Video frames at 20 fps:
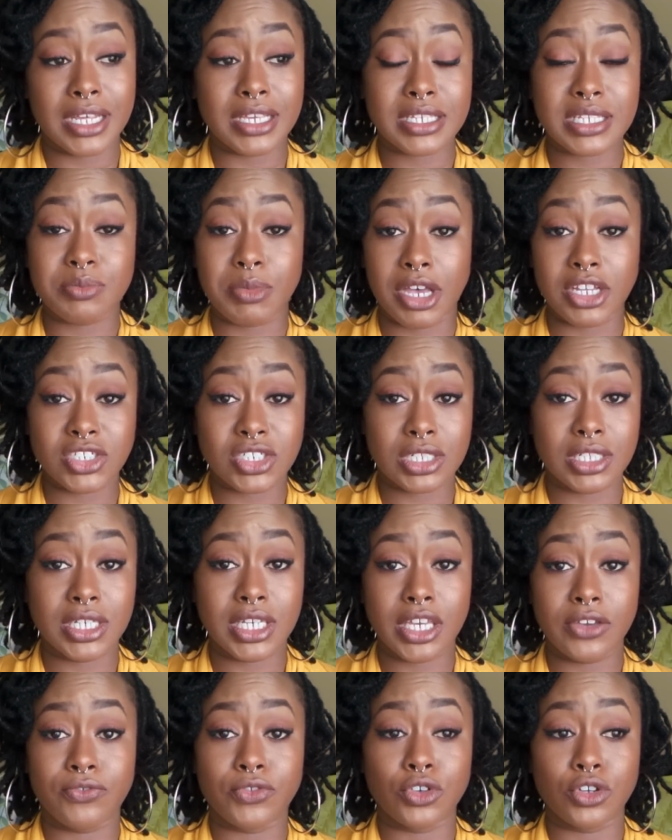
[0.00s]

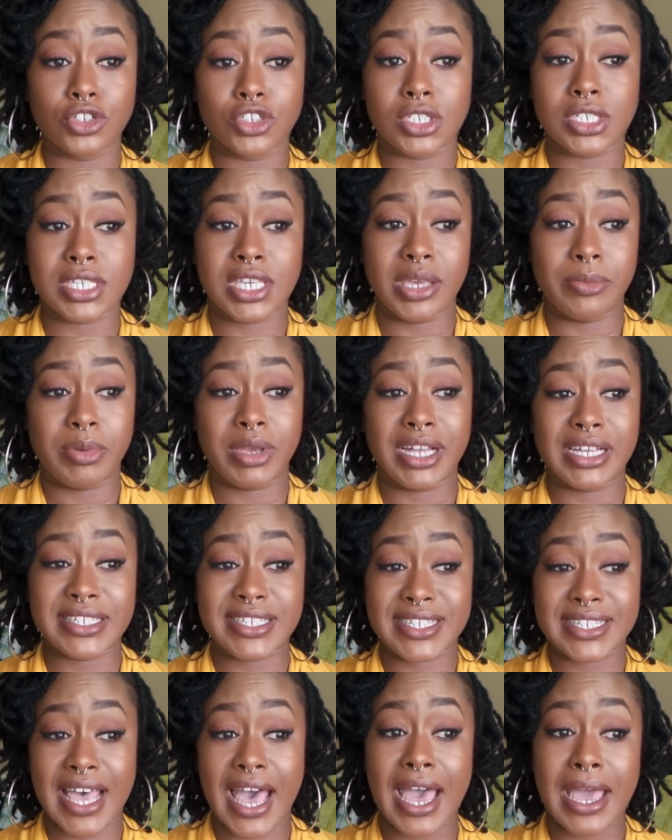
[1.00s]
especially if you're just keeping a
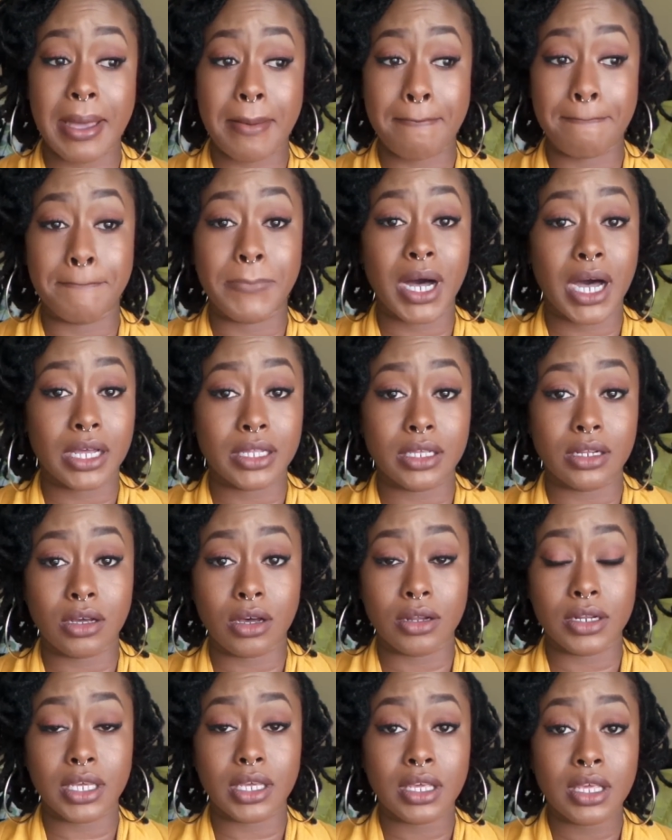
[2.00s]
satin bonnet
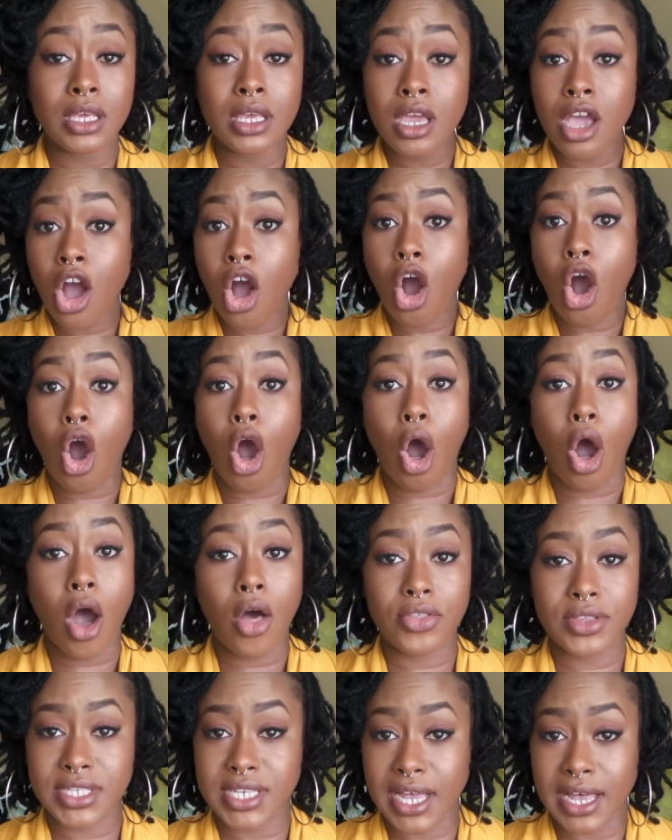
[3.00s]
on it
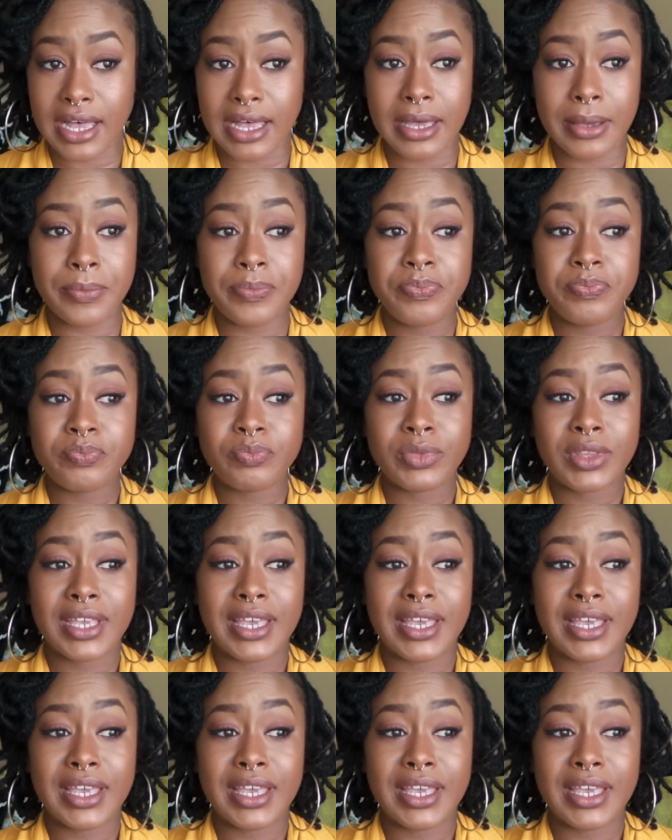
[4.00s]
all the time,